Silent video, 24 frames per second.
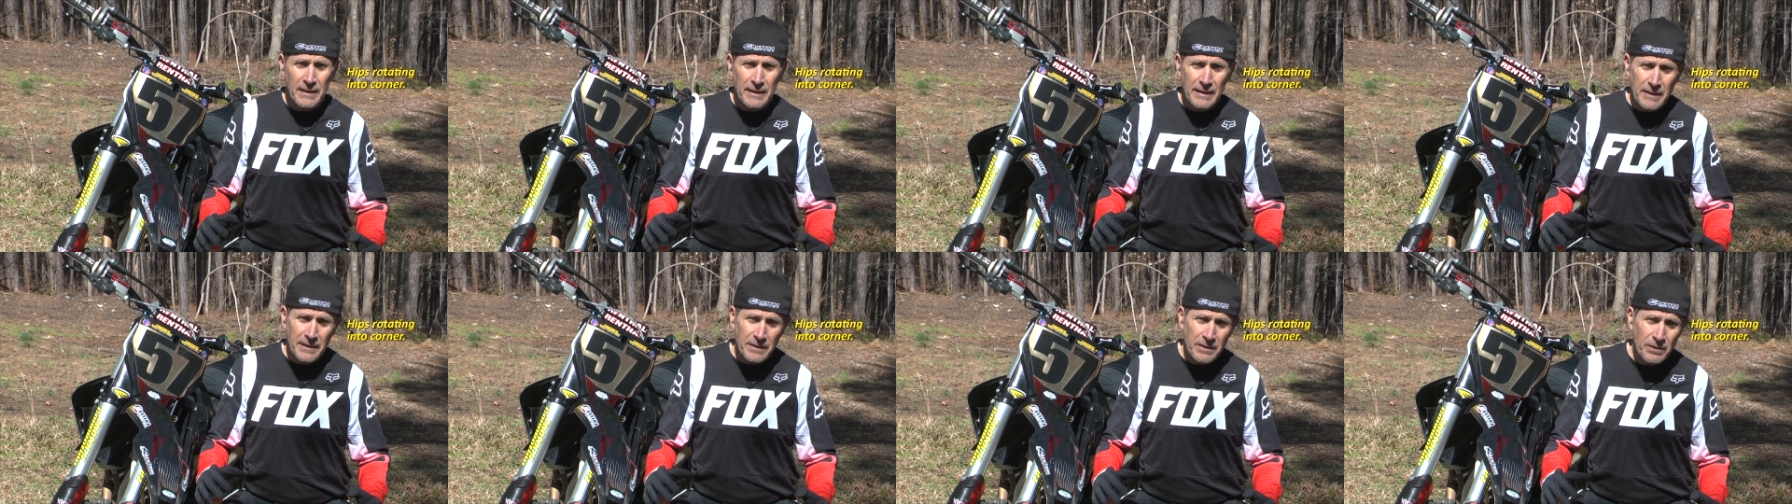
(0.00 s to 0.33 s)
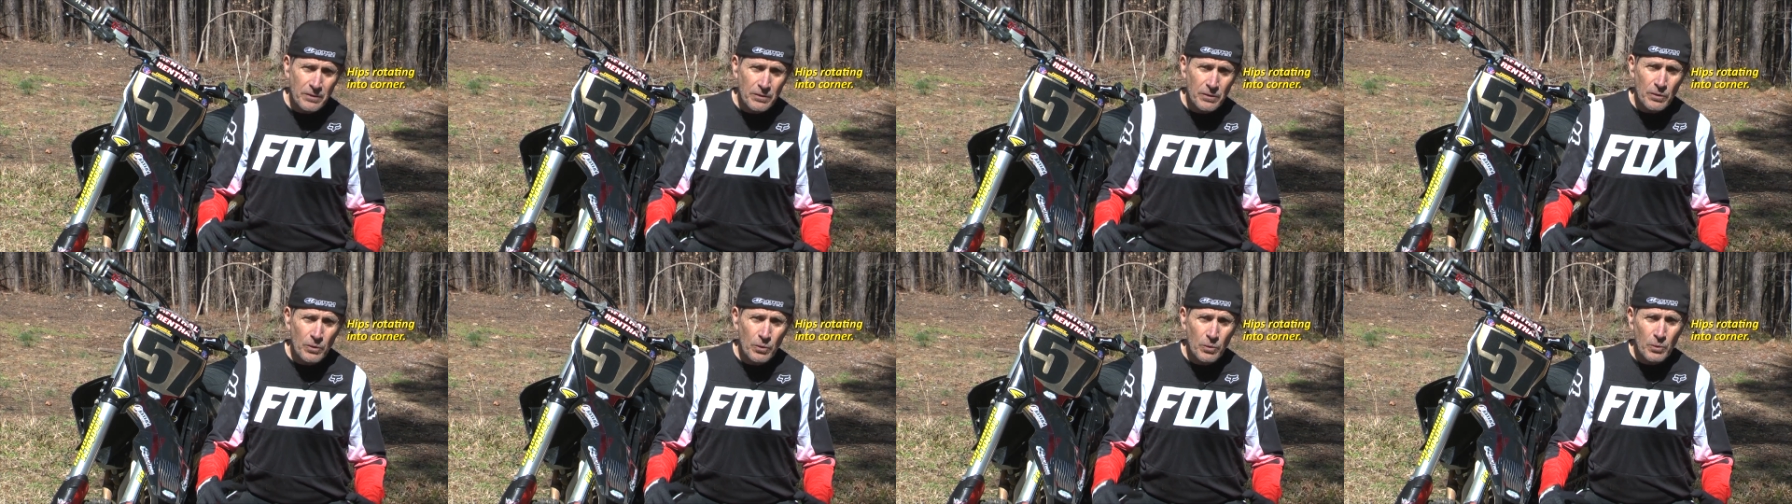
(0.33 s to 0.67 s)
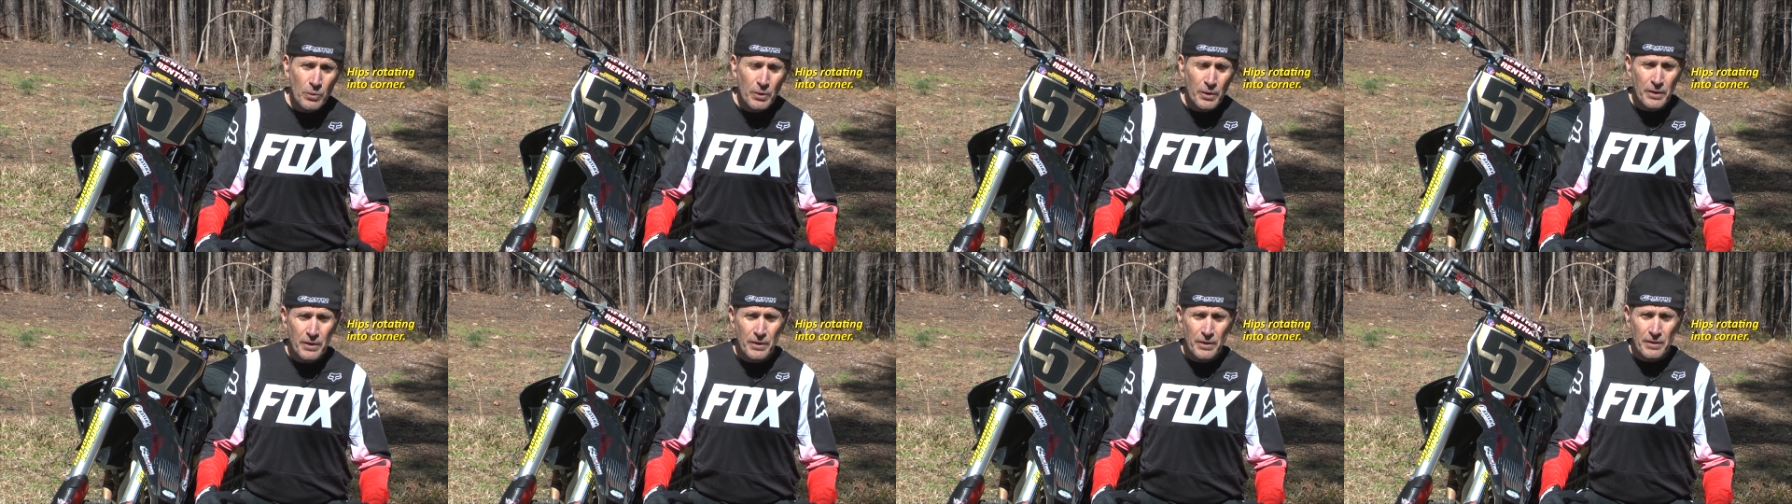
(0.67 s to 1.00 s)
into the
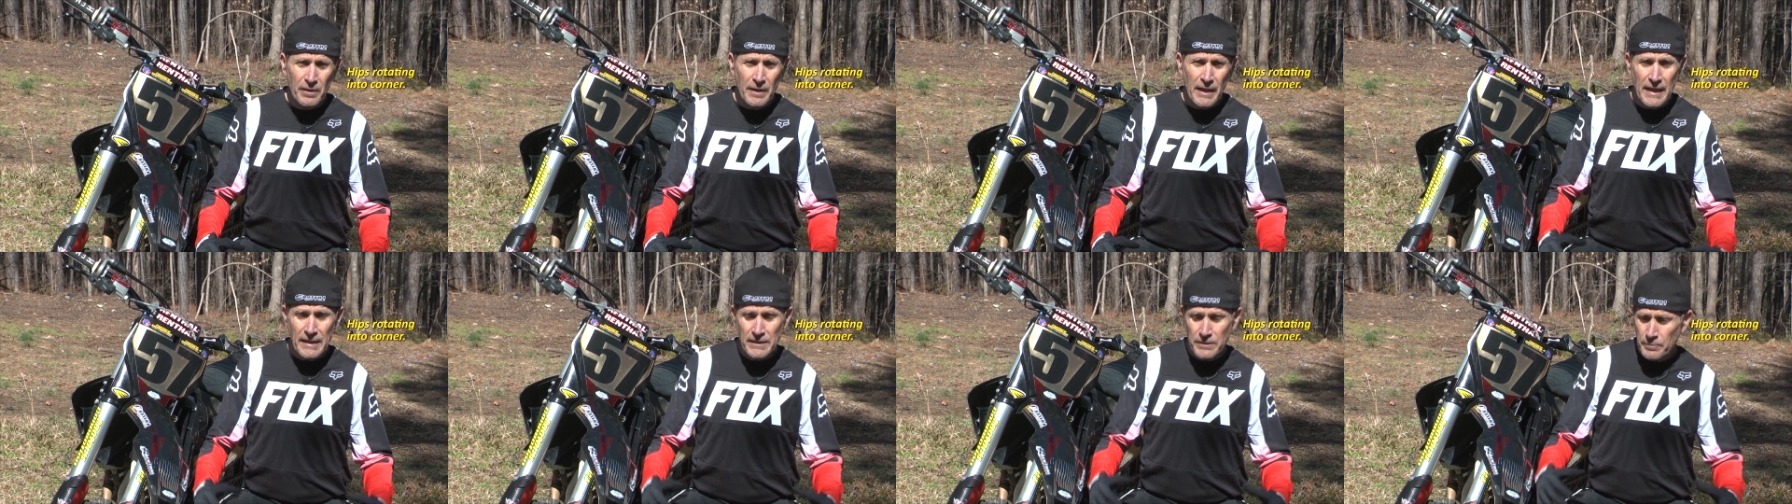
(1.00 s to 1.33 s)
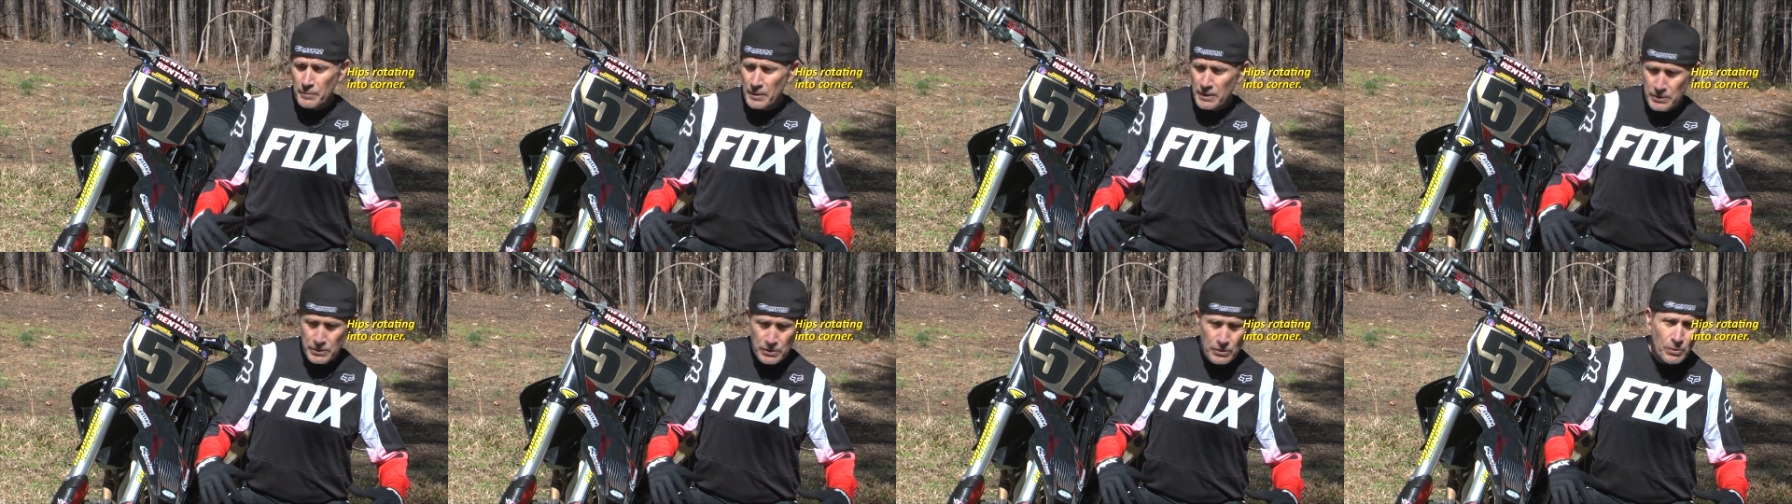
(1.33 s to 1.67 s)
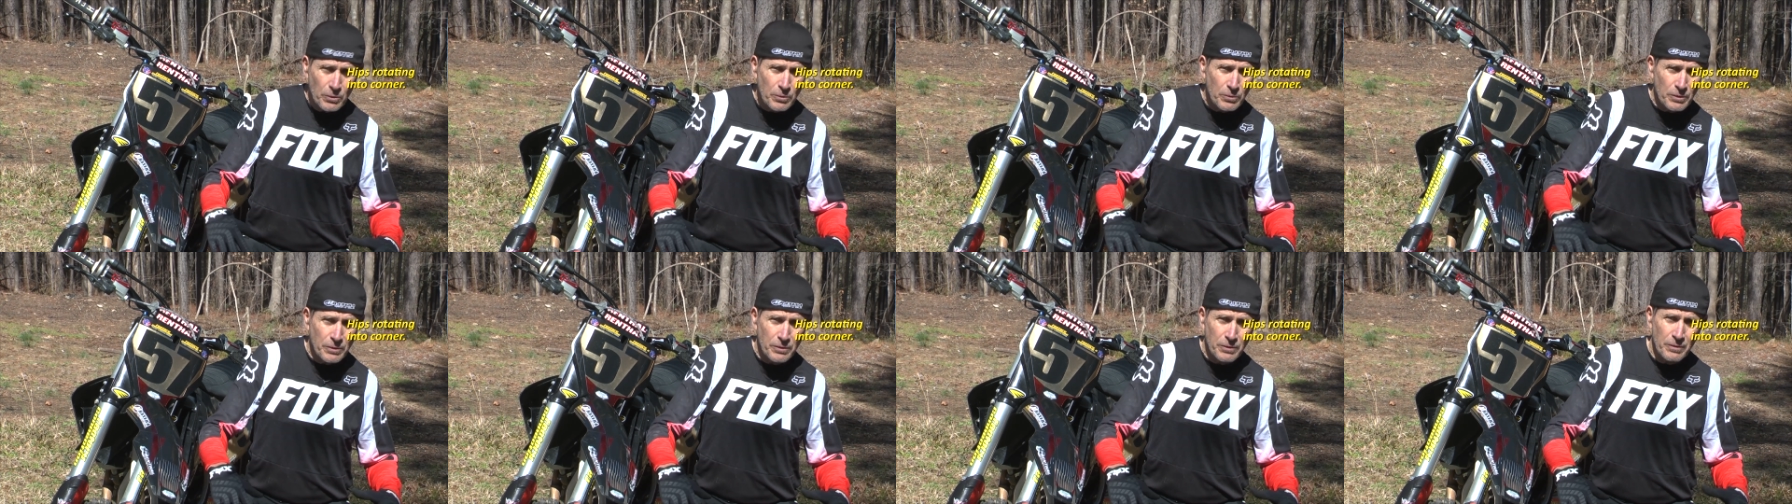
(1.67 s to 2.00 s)
corner, as my
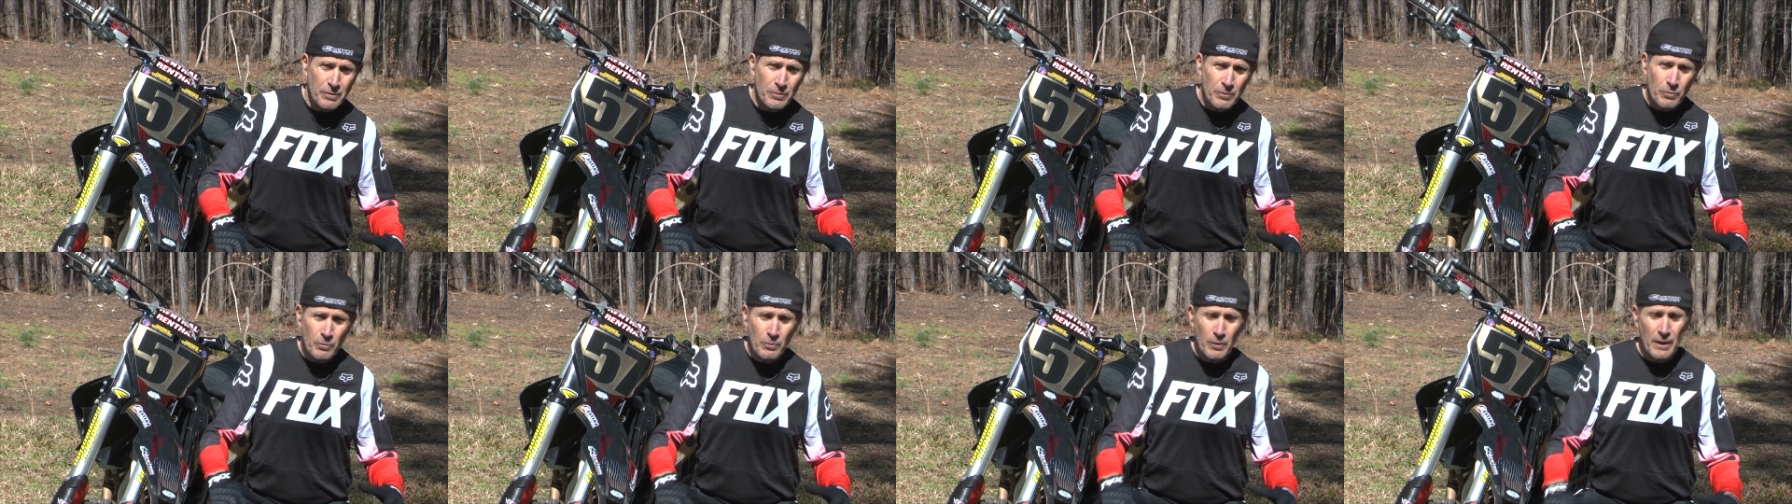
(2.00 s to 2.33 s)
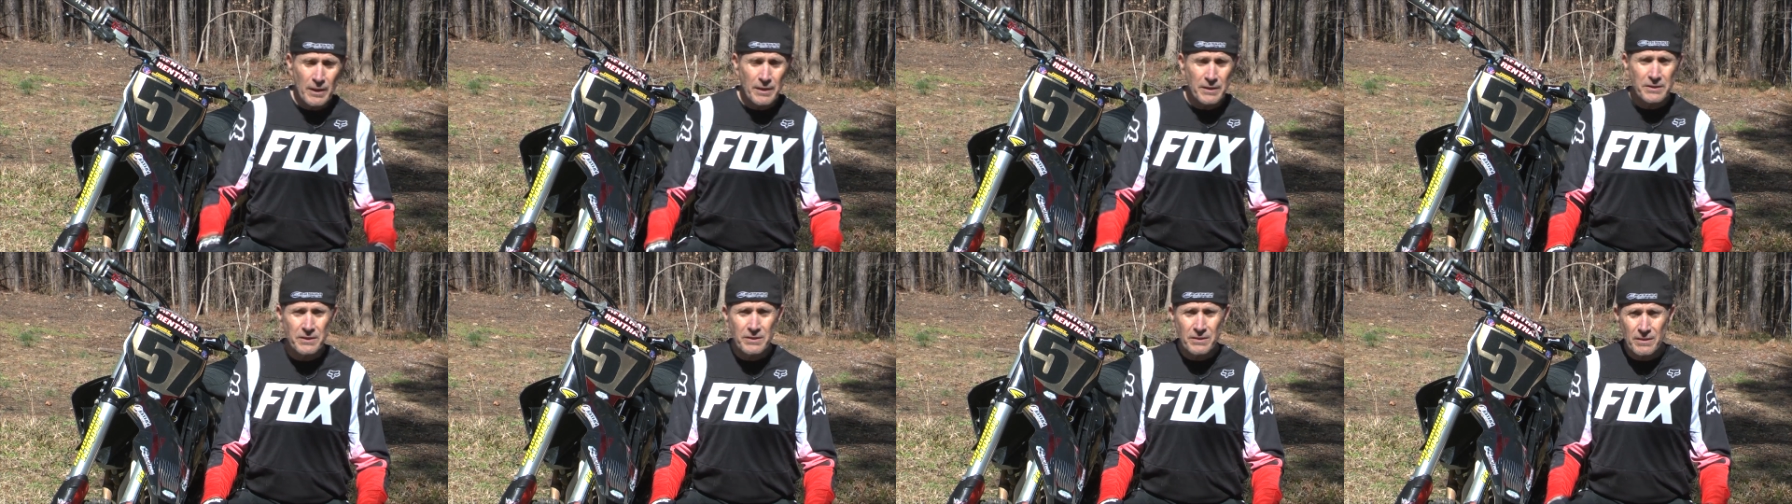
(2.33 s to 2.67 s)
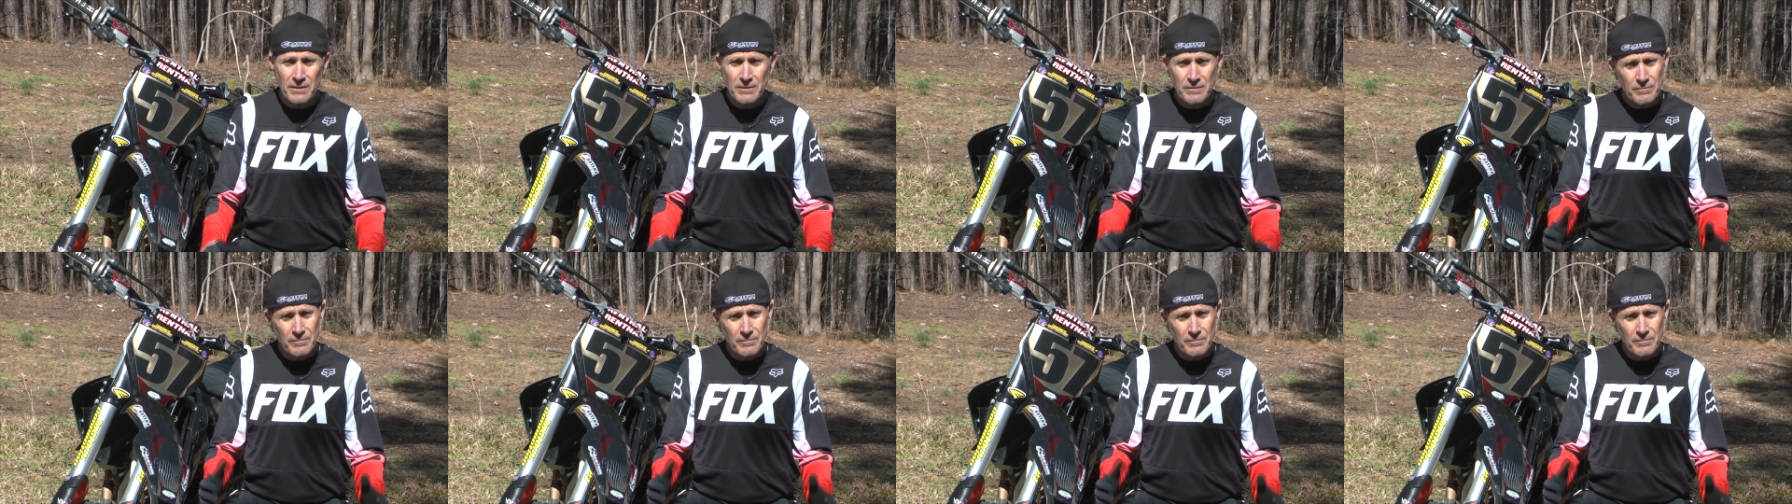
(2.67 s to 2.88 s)
shoulder was,